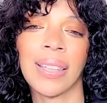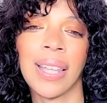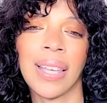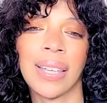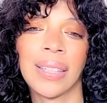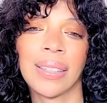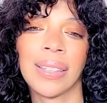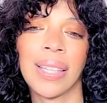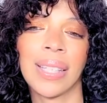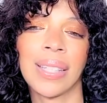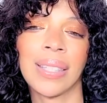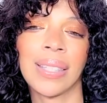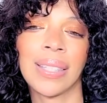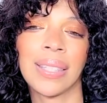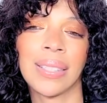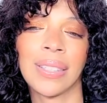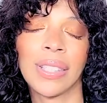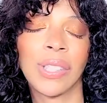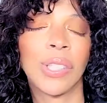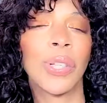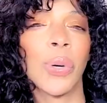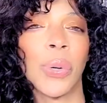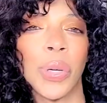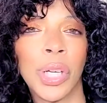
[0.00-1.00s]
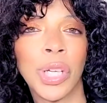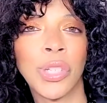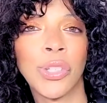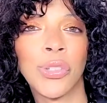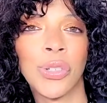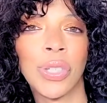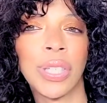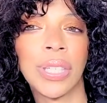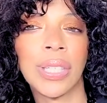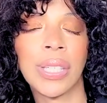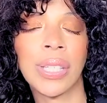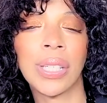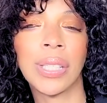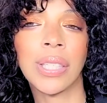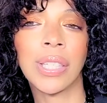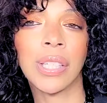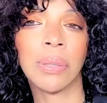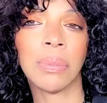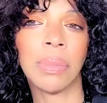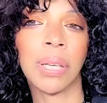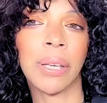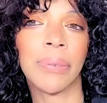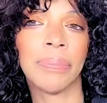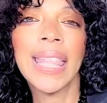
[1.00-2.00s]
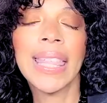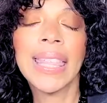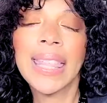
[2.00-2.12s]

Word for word: Like, that's so interesting to me.